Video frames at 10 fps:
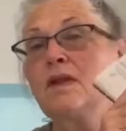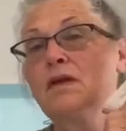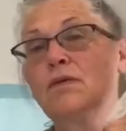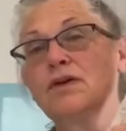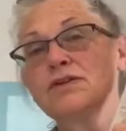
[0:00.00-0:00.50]

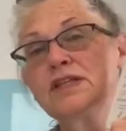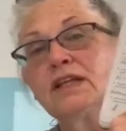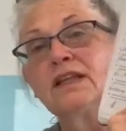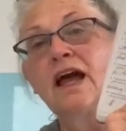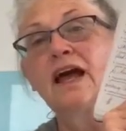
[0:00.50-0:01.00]
where you see a
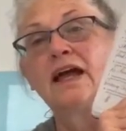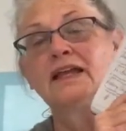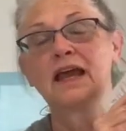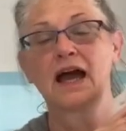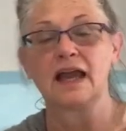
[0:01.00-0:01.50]

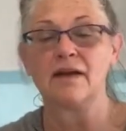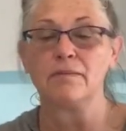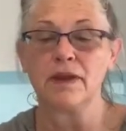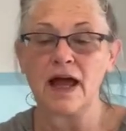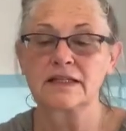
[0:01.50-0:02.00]
line. I have
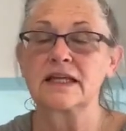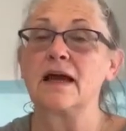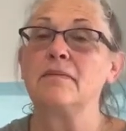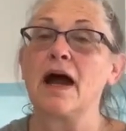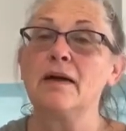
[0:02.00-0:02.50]
block
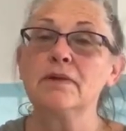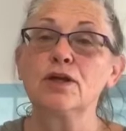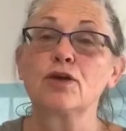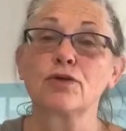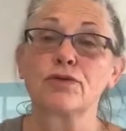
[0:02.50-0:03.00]
time. I'm gonna
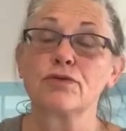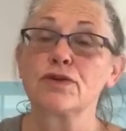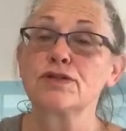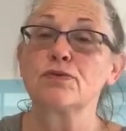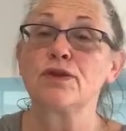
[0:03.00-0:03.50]
go through
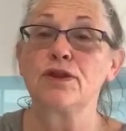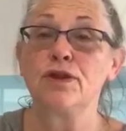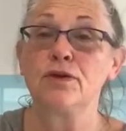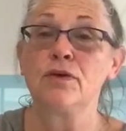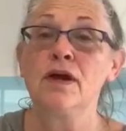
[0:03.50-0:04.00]
this with
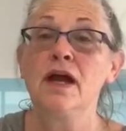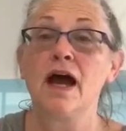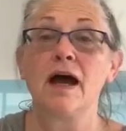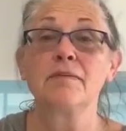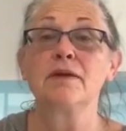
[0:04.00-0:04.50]
you.
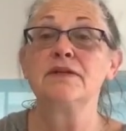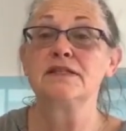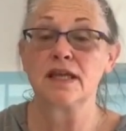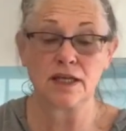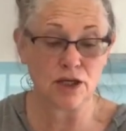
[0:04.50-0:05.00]
I'm gonna be
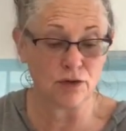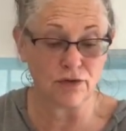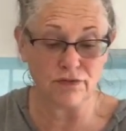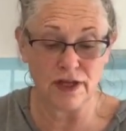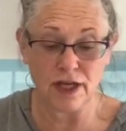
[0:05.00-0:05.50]
sending you a
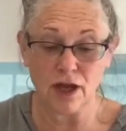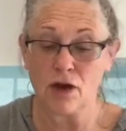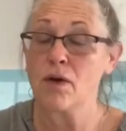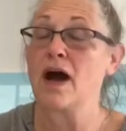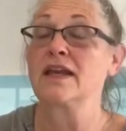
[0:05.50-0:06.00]

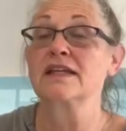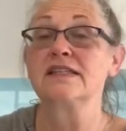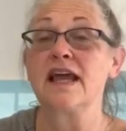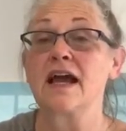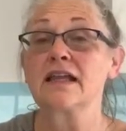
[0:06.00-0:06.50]
video on
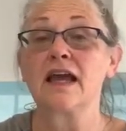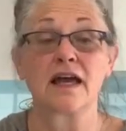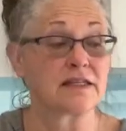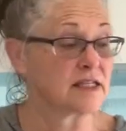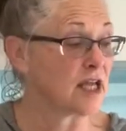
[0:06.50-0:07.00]
exactly how
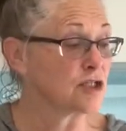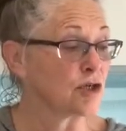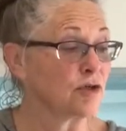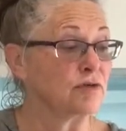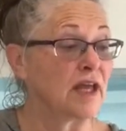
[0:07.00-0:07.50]
to schedule
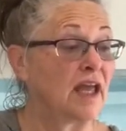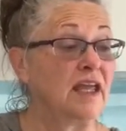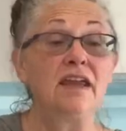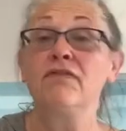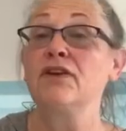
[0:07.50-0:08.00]
your day,
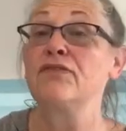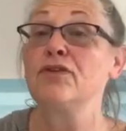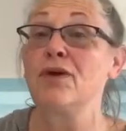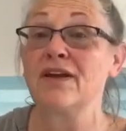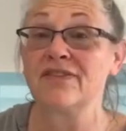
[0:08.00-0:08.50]
even if you
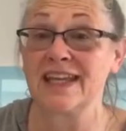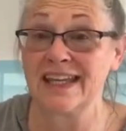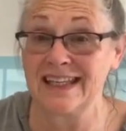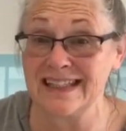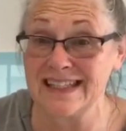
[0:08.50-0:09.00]
have
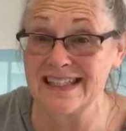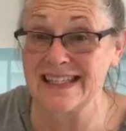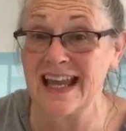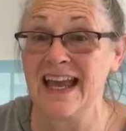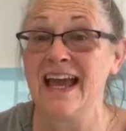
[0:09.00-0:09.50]
kids.
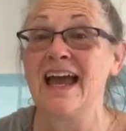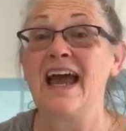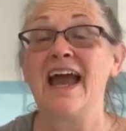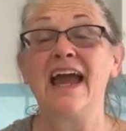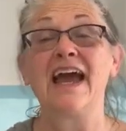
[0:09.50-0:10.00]

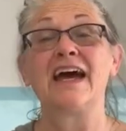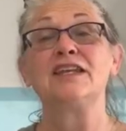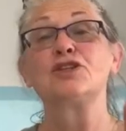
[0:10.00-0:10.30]
And